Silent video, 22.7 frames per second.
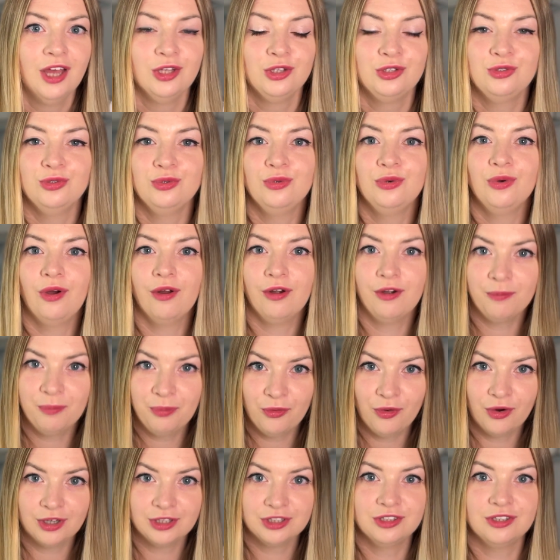to
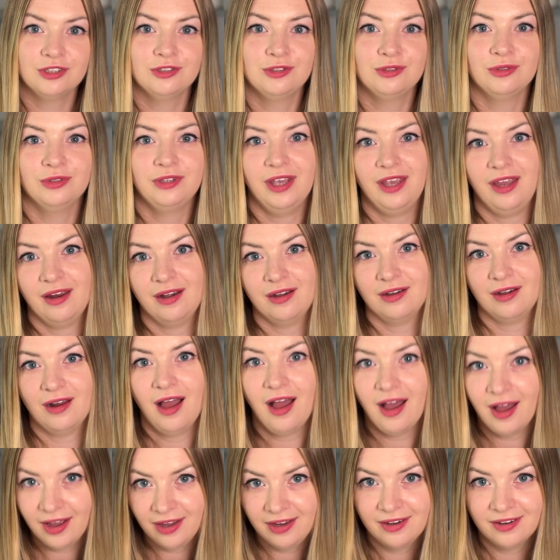report to their
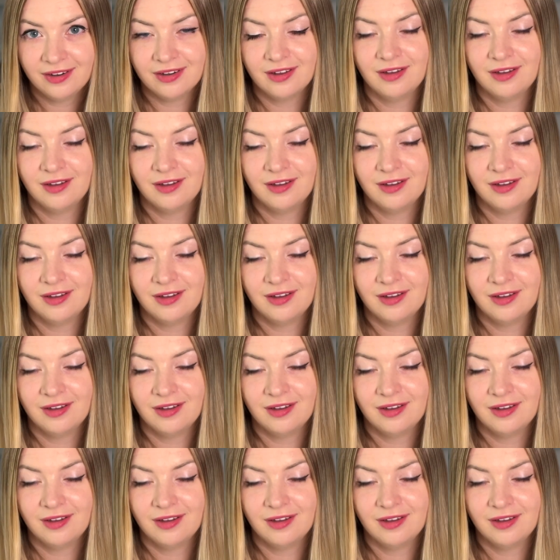higher